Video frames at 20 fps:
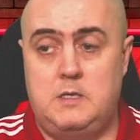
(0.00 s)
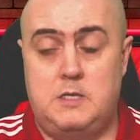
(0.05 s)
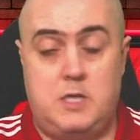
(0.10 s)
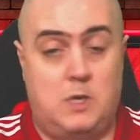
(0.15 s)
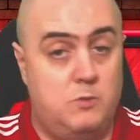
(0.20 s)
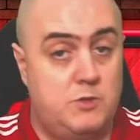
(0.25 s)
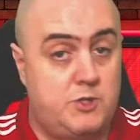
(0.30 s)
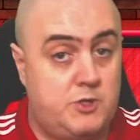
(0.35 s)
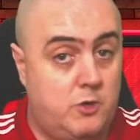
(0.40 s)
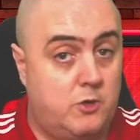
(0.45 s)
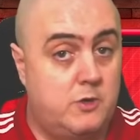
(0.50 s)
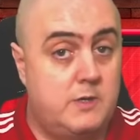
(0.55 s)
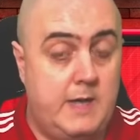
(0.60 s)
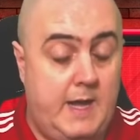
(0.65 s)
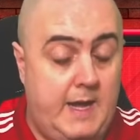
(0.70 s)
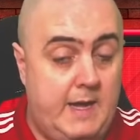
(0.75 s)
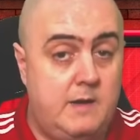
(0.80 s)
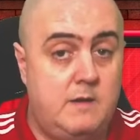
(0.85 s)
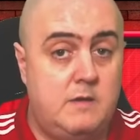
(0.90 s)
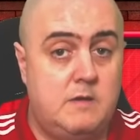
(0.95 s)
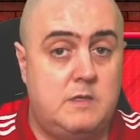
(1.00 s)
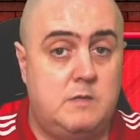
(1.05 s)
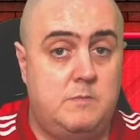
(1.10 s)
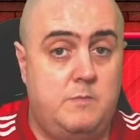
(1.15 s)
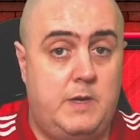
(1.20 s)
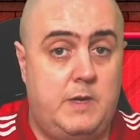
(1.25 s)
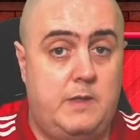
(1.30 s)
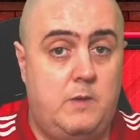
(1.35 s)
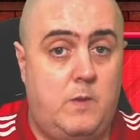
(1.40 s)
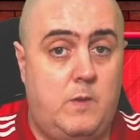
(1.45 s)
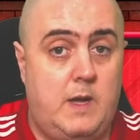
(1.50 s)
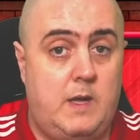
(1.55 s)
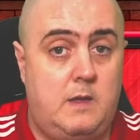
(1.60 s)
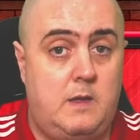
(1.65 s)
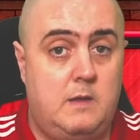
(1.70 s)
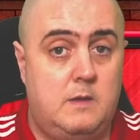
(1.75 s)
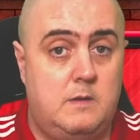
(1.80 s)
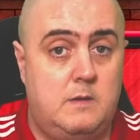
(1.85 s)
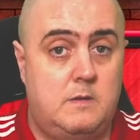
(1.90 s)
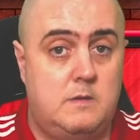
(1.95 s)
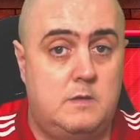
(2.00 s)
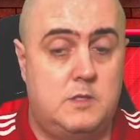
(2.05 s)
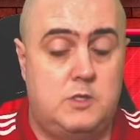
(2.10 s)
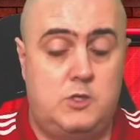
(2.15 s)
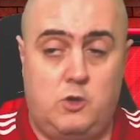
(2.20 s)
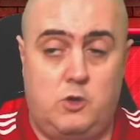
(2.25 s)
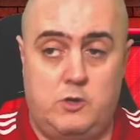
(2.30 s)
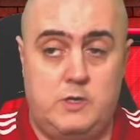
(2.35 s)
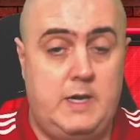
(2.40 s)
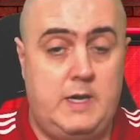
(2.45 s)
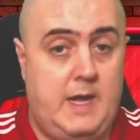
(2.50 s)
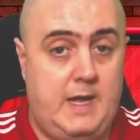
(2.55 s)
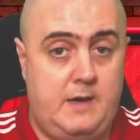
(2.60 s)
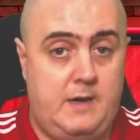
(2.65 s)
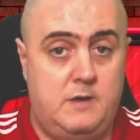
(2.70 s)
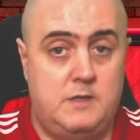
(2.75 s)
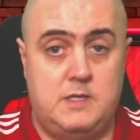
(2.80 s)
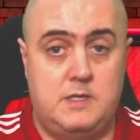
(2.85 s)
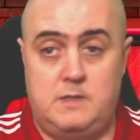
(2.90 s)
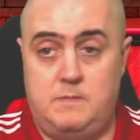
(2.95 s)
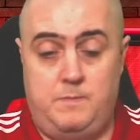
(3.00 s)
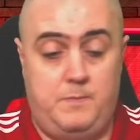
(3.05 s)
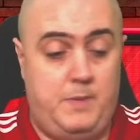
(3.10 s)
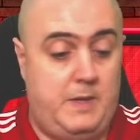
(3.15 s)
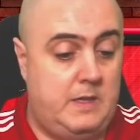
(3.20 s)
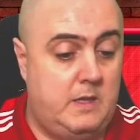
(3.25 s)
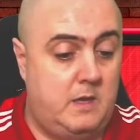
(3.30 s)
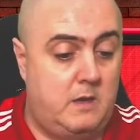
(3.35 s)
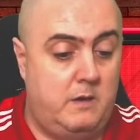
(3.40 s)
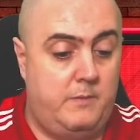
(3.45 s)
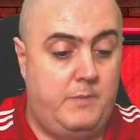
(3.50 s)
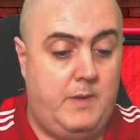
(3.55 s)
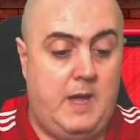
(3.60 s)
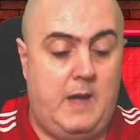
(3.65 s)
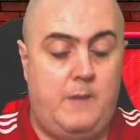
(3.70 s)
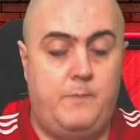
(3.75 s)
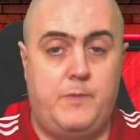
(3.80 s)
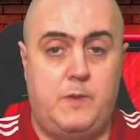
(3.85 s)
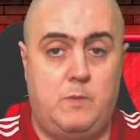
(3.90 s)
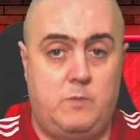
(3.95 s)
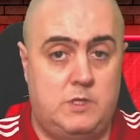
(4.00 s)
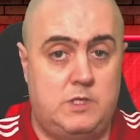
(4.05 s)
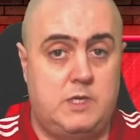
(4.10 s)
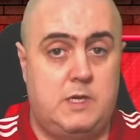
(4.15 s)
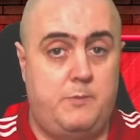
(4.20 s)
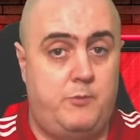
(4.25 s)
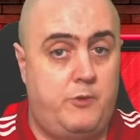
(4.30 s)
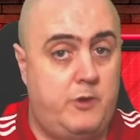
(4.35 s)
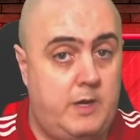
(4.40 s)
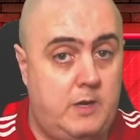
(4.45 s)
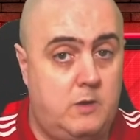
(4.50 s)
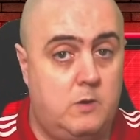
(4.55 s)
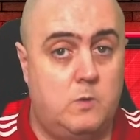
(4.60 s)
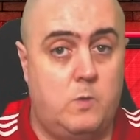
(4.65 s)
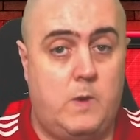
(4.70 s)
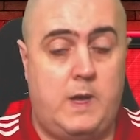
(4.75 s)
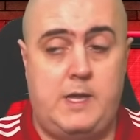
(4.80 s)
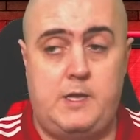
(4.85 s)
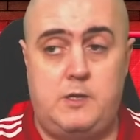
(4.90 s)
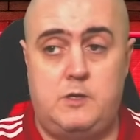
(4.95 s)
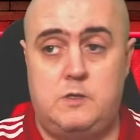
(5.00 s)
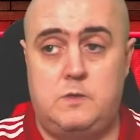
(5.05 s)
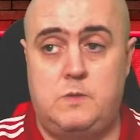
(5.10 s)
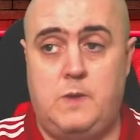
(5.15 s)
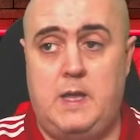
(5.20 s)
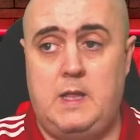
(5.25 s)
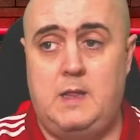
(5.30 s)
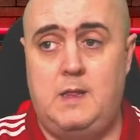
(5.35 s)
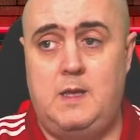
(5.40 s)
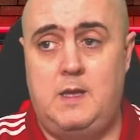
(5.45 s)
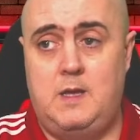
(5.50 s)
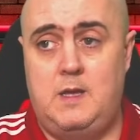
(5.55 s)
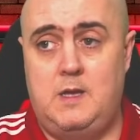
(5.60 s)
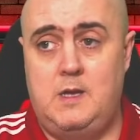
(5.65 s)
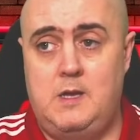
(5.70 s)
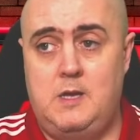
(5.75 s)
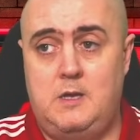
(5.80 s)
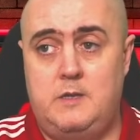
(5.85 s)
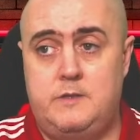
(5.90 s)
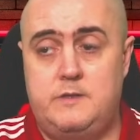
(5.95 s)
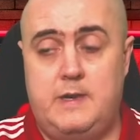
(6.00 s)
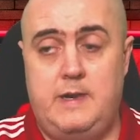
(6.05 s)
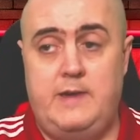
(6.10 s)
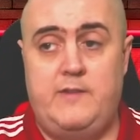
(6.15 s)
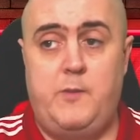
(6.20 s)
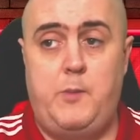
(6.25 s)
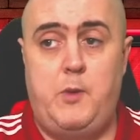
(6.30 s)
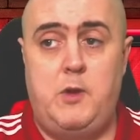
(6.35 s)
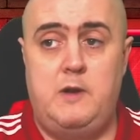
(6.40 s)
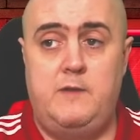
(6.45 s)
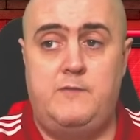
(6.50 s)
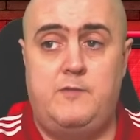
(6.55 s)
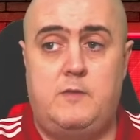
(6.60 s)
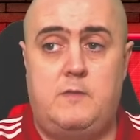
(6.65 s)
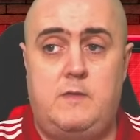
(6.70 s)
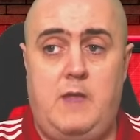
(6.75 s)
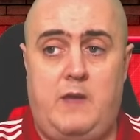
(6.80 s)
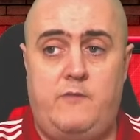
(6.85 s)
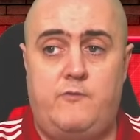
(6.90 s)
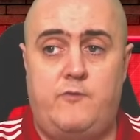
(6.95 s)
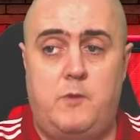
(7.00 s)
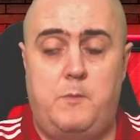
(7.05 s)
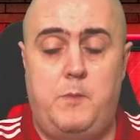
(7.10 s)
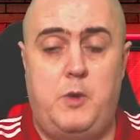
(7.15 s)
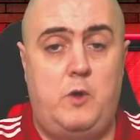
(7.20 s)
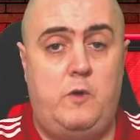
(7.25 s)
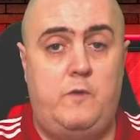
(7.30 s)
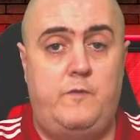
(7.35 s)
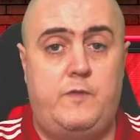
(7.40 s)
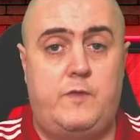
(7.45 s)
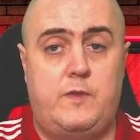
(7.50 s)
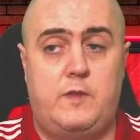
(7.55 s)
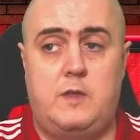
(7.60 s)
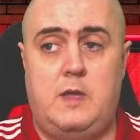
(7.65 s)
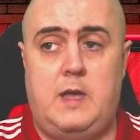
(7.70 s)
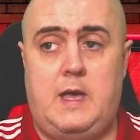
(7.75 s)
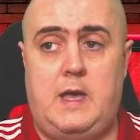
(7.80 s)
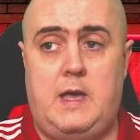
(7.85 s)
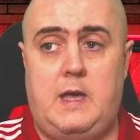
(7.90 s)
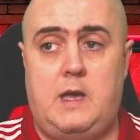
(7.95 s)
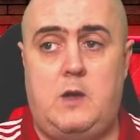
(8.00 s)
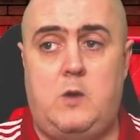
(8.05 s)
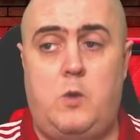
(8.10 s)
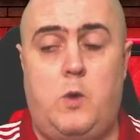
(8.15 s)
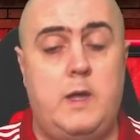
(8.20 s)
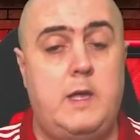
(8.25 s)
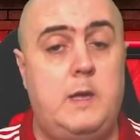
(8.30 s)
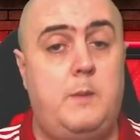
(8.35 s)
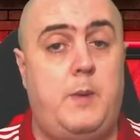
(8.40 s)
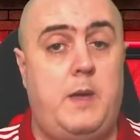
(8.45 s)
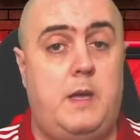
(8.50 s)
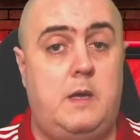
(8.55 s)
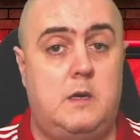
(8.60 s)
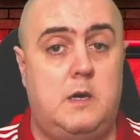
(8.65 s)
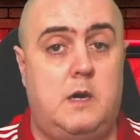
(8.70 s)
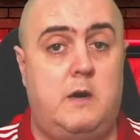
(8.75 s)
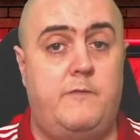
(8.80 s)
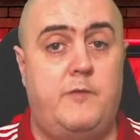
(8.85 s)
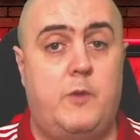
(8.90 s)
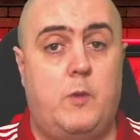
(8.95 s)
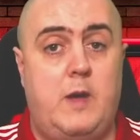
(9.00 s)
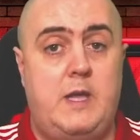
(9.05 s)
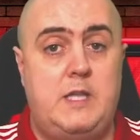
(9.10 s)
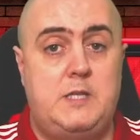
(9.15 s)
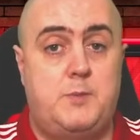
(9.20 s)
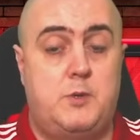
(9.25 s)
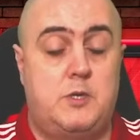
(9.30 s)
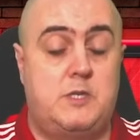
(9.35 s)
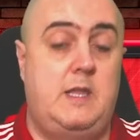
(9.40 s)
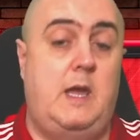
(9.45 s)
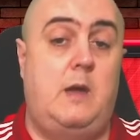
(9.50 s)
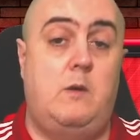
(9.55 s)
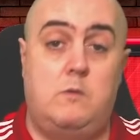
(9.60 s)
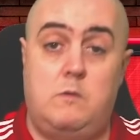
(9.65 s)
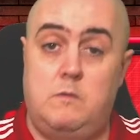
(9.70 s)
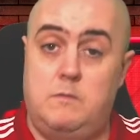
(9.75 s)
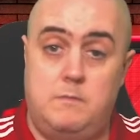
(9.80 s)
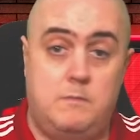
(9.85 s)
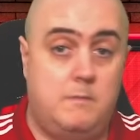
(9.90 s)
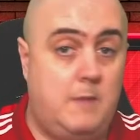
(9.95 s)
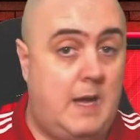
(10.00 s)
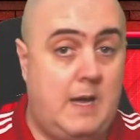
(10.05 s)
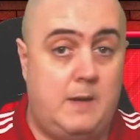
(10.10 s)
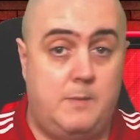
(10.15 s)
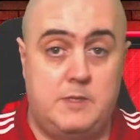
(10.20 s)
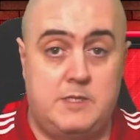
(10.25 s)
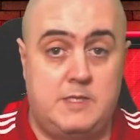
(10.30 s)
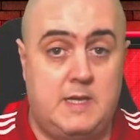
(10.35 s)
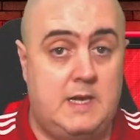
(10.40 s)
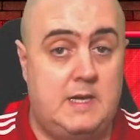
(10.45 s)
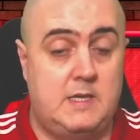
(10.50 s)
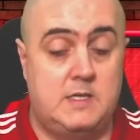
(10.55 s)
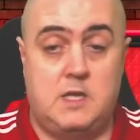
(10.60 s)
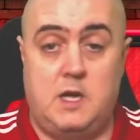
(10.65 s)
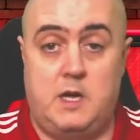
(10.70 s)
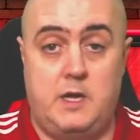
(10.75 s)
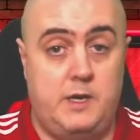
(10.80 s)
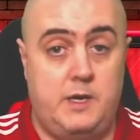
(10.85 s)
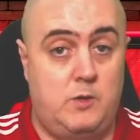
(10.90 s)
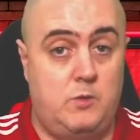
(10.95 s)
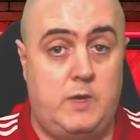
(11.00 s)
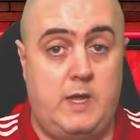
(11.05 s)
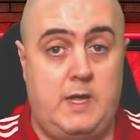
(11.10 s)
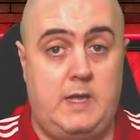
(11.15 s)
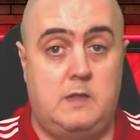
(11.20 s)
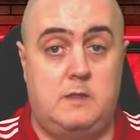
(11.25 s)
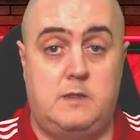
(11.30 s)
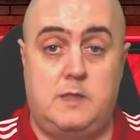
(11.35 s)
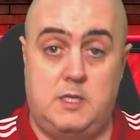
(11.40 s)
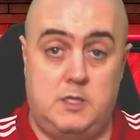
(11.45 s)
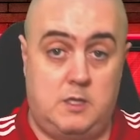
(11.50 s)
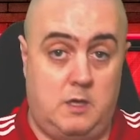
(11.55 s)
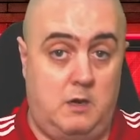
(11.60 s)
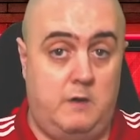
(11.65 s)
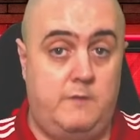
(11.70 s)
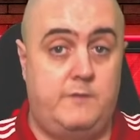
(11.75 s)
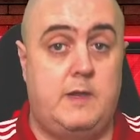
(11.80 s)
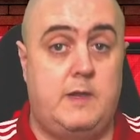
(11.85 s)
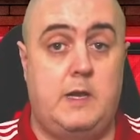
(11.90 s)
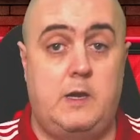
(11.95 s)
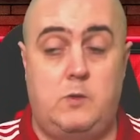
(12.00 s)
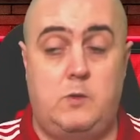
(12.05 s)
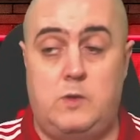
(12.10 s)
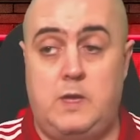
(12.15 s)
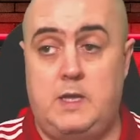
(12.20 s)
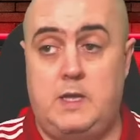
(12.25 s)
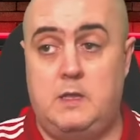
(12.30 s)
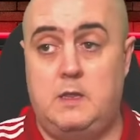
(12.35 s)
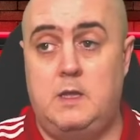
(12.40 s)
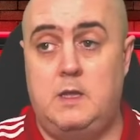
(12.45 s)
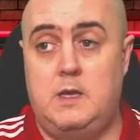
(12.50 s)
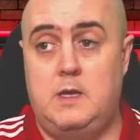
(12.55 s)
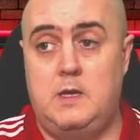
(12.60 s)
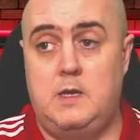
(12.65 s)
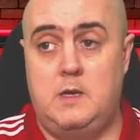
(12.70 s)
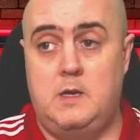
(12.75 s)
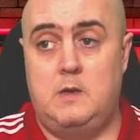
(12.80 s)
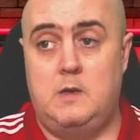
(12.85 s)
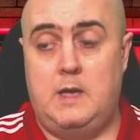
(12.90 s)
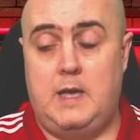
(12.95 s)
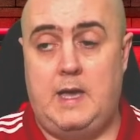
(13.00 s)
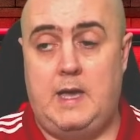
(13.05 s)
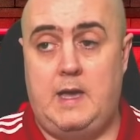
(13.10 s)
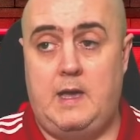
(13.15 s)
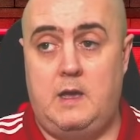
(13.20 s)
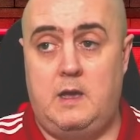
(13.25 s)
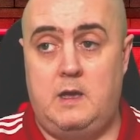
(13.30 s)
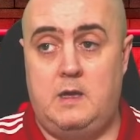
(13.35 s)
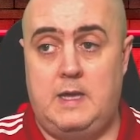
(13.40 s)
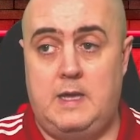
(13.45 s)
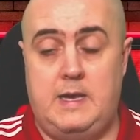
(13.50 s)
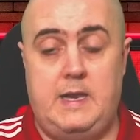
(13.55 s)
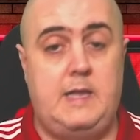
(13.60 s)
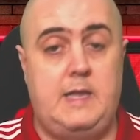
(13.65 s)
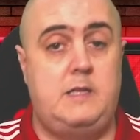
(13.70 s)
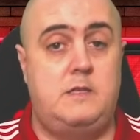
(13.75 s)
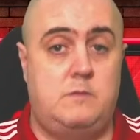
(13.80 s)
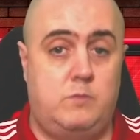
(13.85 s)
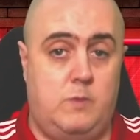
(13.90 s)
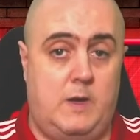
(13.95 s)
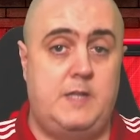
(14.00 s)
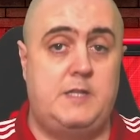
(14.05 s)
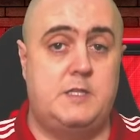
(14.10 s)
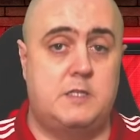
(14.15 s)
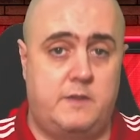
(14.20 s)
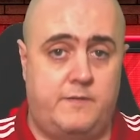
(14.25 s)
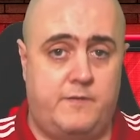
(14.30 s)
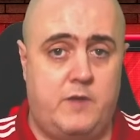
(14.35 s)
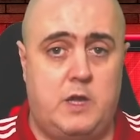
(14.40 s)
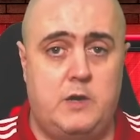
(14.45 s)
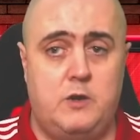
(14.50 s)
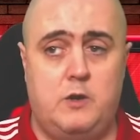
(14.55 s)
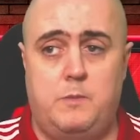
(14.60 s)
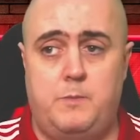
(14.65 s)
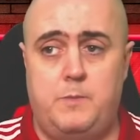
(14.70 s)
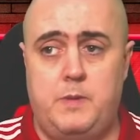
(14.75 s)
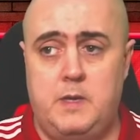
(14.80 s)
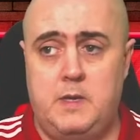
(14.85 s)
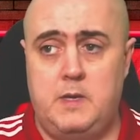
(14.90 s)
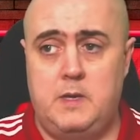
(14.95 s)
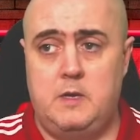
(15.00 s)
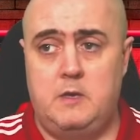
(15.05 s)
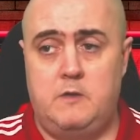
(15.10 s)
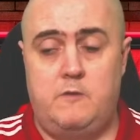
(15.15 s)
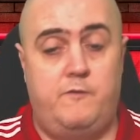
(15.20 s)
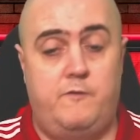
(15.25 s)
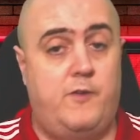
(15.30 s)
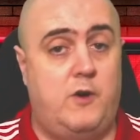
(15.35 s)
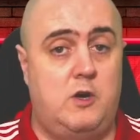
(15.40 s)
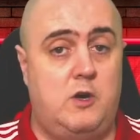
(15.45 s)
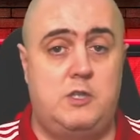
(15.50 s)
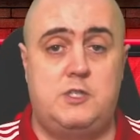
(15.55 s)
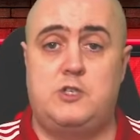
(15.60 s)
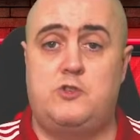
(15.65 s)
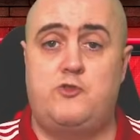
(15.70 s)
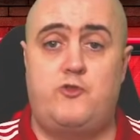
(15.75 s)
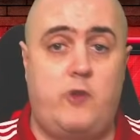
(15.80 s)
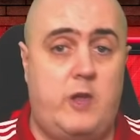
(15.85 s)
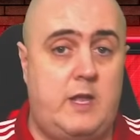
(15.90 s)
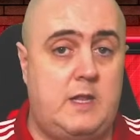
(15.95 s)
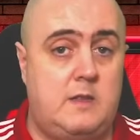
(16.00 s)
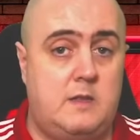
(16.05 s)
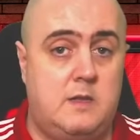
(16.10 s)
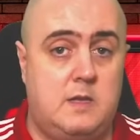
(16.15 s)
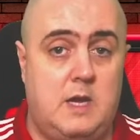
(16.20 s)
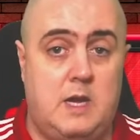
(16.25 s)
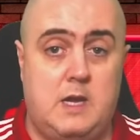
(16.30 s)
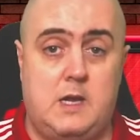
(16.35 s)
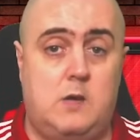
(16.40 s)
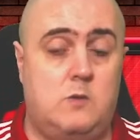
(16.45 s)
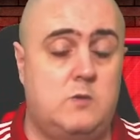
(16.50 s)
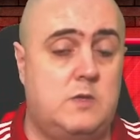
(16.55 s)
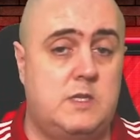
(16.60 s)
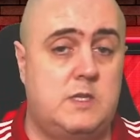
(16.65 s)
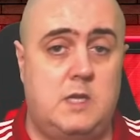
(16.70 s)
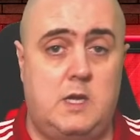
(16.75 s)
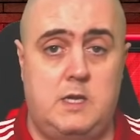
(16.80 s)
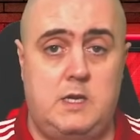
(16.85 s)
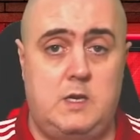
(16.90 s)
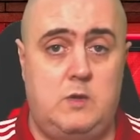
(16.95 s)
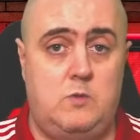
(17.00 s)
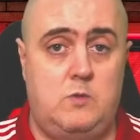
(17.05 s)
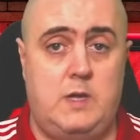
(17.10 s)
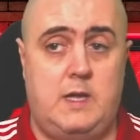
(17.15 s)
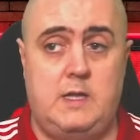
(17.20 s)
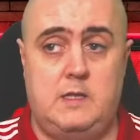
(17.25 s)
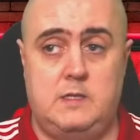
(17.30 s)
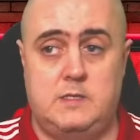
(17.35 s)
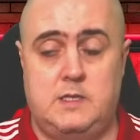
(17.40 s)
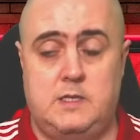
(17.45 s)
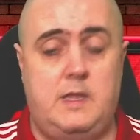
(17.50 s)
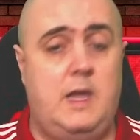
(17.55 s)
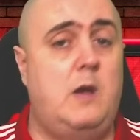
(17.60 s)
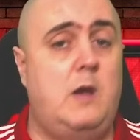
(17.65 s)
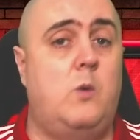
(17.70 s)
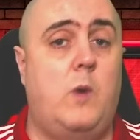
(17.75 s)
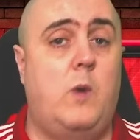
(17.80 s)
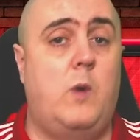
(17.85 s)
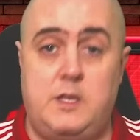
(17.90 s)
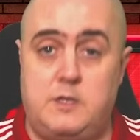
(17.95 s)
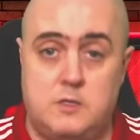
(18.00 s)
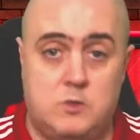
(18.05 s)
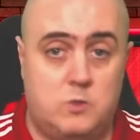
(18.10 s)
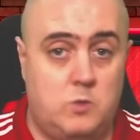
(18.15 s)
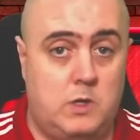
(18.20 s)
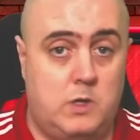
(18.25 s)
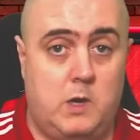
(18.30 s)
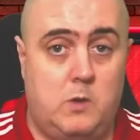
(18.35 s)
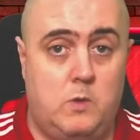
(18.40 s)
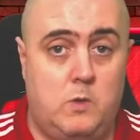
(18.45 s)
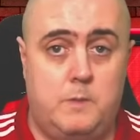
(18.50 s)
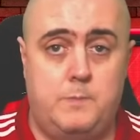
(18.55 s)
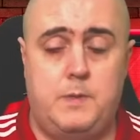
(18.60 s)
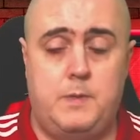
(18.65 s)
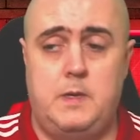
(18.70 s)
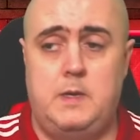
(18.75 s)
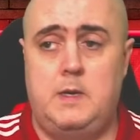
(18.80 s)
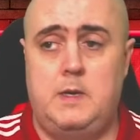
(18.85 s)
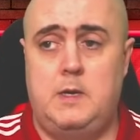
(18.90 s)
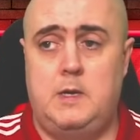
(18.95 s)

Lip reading: So was Jordan Henderson, by the way. Jordan Henderson, being the club captain, was on a pretty good wage as well. So Liverpool have removed quite a bit off the wage books. Now, Mohamed Salah's got a new deal, deserved a new deal, and his wages have gone up. Verge and Trent are going to sign new deals, and their wages will go up.